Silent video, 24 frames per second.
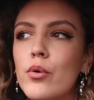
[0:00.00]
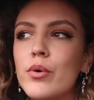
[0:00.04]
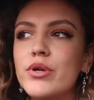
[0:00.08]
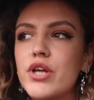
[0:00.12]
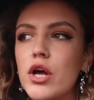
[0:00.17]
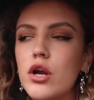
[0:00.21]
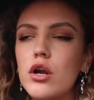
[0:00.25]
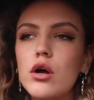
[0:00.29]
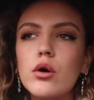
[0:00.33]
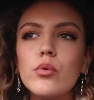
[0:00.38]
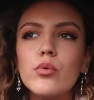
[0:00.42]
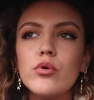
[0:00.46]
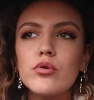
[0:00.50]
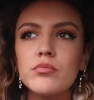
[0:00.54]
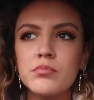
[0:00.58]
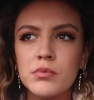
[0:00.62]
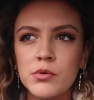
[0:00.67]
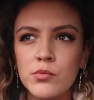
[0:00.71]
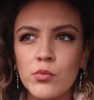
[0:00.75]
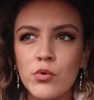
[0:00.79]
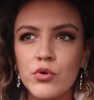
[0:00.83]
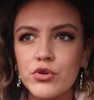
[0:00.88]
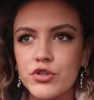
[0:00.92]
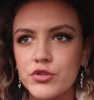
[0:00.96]
which I know wouldn't
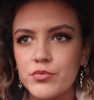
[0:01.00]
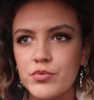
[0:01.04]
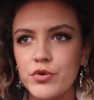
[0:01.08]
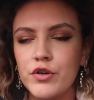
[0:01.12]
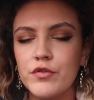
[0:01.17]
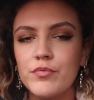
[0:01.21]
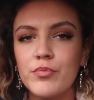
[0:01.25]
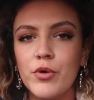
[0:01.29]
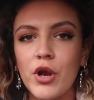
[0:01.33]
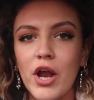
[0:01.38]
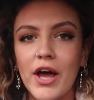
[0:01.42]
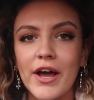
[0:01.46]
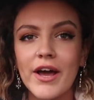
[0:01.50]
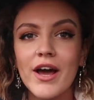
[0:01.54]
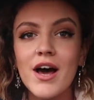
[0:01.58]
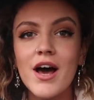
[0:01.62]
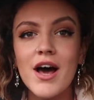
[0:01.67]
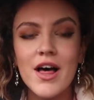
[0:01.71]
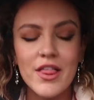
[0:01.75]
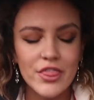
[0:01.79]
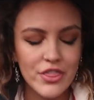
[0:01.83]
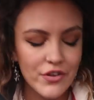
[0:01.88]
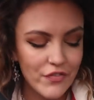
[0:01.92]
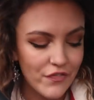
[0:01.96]
be waterproof, but like
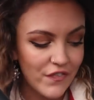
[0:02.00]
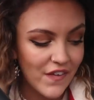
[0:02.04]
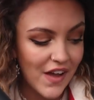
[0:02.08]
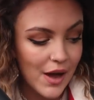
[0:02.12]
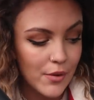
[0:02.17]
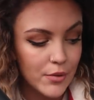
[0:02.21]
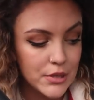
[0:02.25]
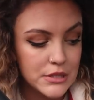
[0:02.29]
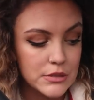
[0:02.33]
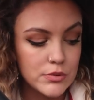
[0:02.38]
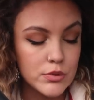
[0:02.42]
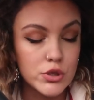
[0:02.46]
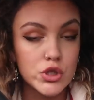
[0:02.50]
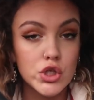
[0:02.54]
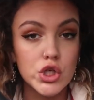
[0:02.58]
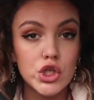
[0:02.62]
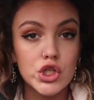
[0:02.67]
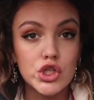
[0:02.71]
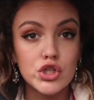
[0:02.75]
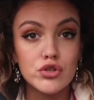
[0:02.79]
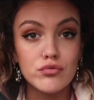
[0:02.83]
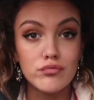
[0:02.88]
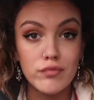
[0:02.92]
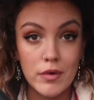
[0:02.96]
the flowers were
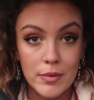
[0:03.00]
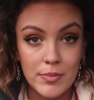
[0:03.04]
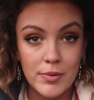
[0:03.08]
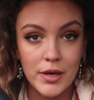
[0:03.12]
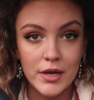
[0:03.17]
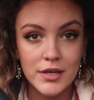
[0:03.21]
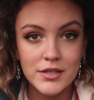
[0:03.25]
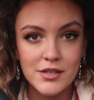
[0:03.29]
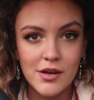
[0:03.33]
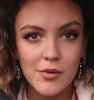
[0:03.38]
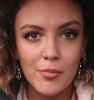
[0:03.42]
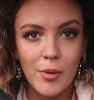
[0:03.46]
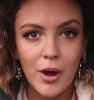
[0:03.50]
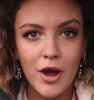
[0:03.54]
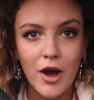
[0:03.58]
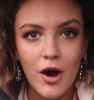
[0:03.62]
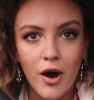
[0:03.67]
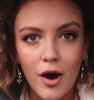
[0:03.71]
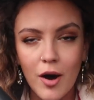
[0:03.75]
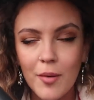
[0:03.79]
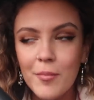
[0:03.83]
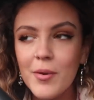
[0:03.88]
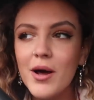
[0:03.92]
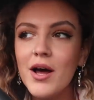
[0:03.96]
just dripping down my
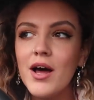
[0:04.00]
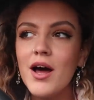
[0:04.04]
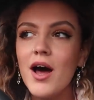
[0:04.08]
arm